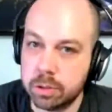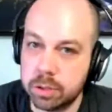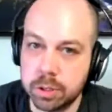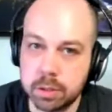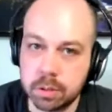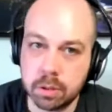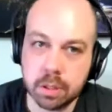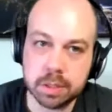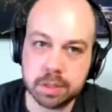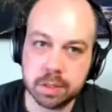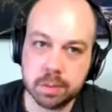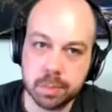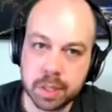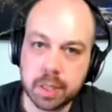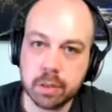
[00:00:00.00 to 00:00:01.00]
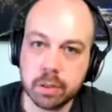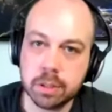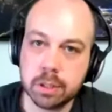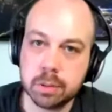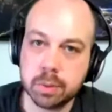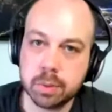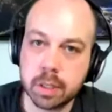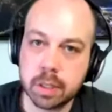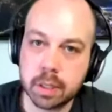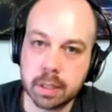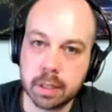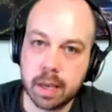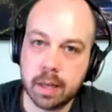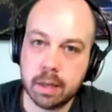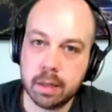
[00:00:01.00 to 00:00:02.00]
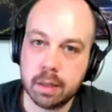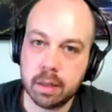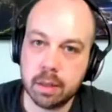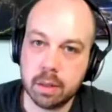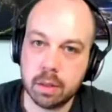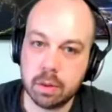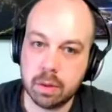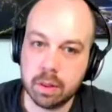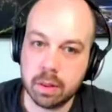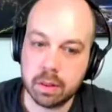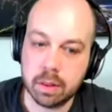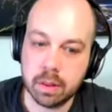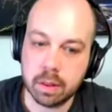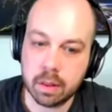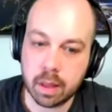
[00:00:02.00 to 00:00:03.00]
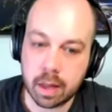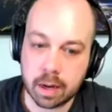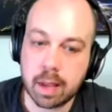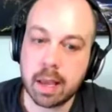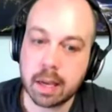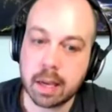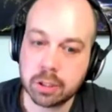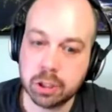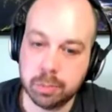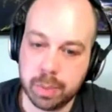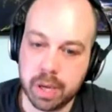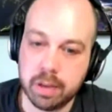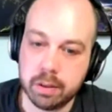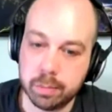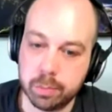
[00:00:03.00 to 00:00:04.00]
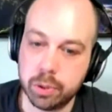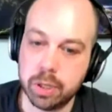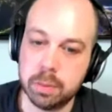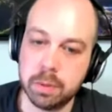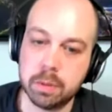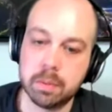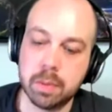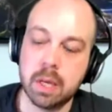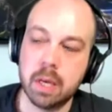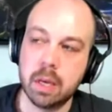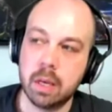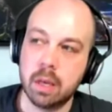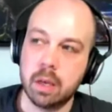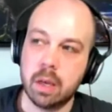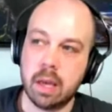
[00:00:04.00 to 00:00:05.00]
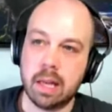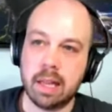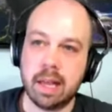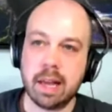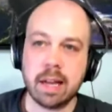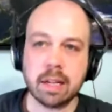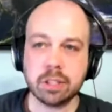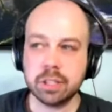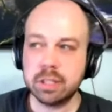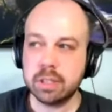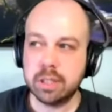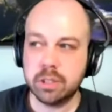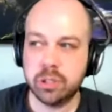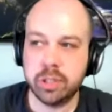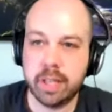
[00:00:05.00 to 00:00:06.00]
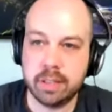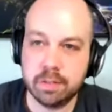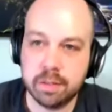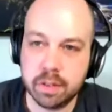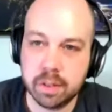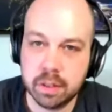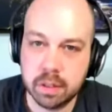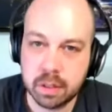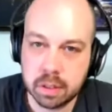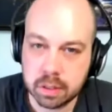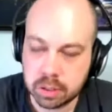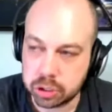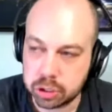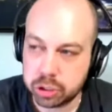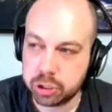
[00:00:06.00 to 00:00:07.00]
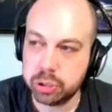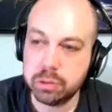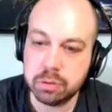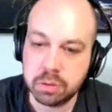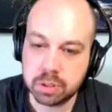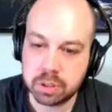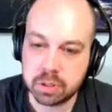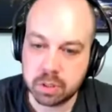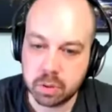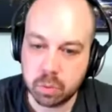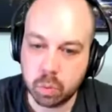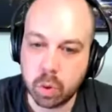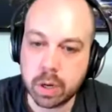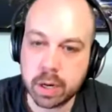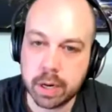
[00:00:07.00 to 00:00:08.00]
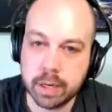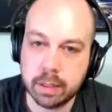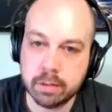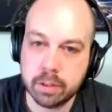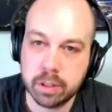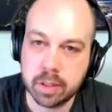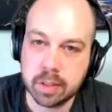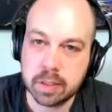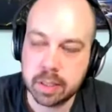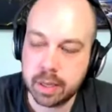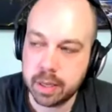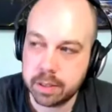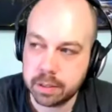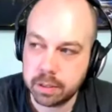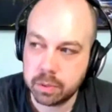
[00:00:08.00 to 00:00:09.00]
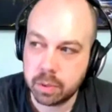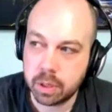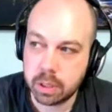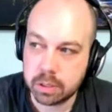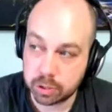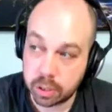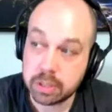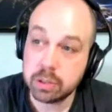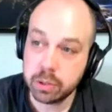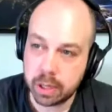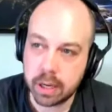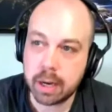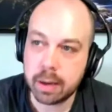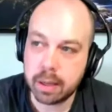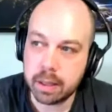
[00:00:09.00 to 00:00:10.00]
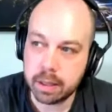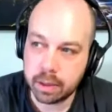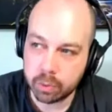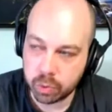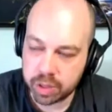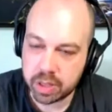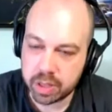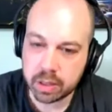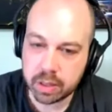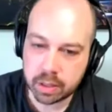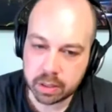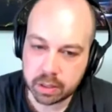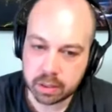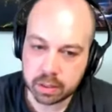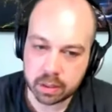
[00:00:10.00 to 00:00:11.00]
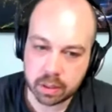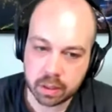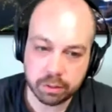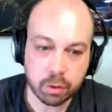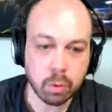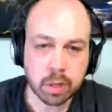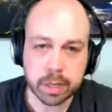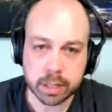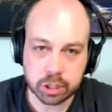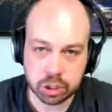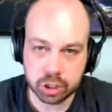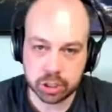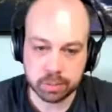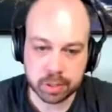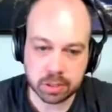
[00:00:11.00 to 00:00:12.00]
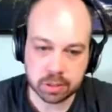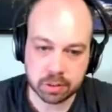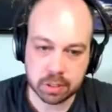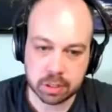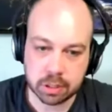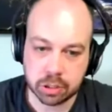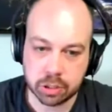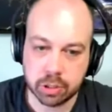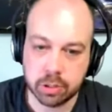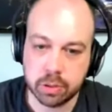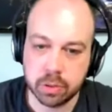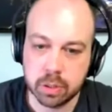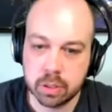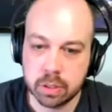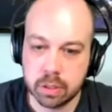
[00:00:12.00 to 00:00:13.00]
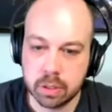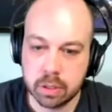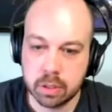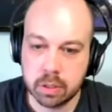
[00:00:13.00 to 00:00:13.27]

So it's just called, it's the Mini Orange plugin, and and I actually pay the premium, and that actually allows you to have to choose what kind of authenticator you want. So I do within the if you want, I can share my screen and show you.